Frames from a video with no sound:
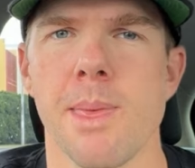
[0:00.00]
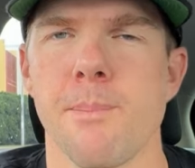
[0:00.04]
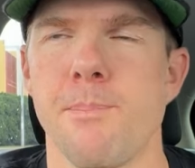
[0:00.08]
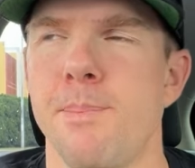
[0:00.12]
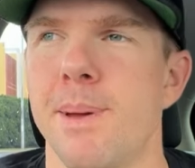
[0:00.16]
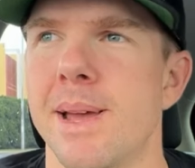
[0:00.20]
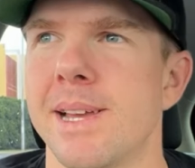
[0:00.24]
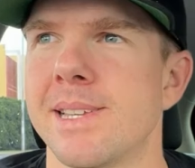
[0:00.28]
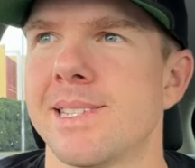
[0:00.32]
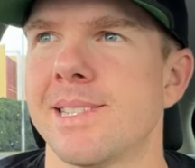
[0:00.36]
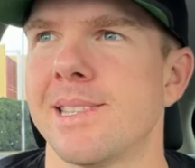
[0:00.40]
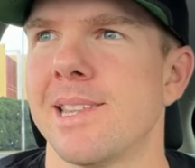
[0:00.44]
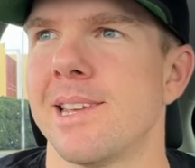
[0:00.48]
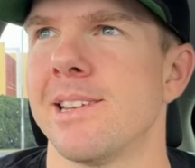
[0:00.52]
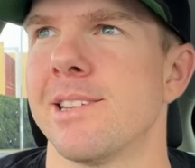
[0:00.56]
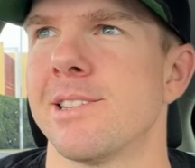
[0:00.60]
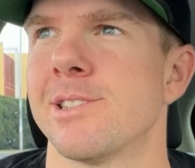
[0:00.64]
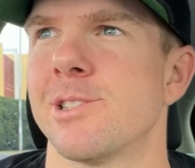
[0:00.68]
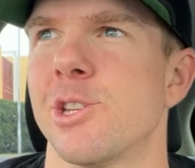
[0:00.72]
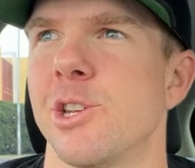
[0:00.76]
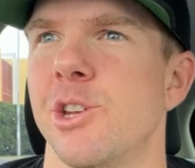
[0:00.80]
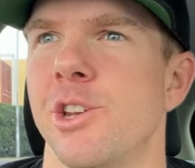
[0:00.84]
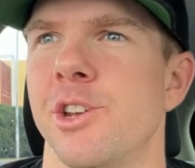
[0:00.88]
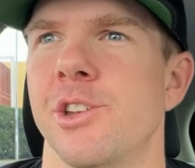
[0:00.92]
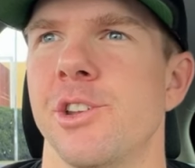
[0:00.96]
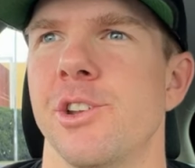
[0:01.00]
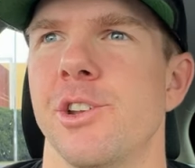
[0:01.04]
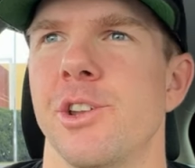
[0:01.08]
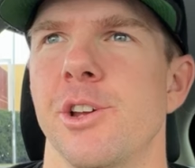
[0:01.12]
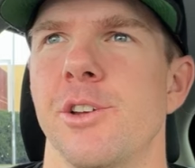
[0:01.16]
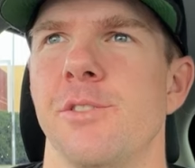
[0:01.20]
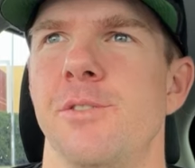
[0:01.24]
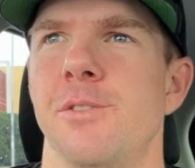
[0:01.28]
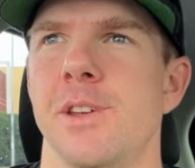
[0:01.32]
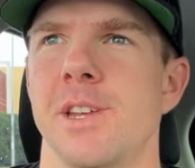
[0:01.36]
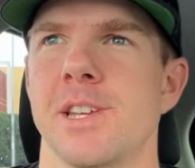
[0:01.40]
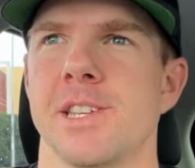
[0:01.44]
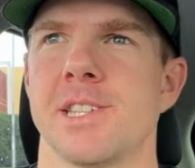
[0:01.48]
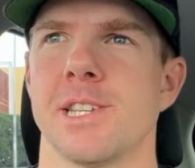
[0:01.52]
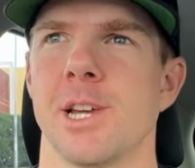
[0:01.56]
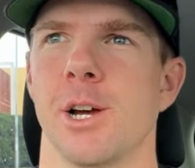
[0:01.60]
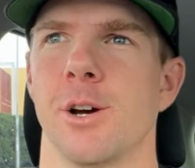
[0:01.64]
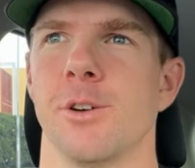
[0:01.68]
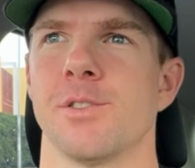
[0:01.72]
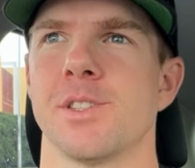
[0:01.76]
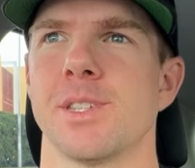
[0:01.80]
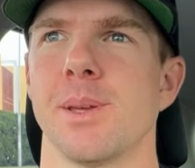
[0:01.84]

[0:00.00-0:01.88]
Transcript: of the best things that you can do for yourself,